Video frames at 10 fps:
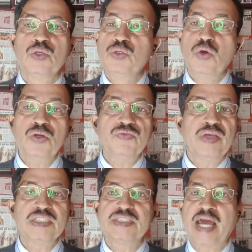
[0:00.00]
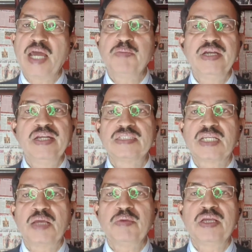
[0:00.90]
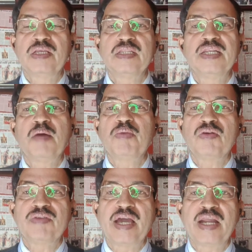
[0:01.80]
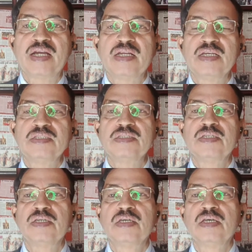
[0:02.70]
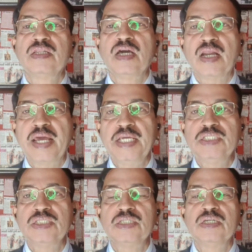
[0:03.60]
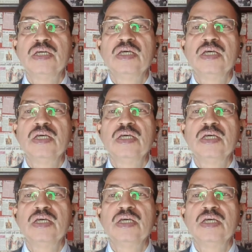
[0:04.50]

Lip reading: Do not waste time in describing the number of characters, their age,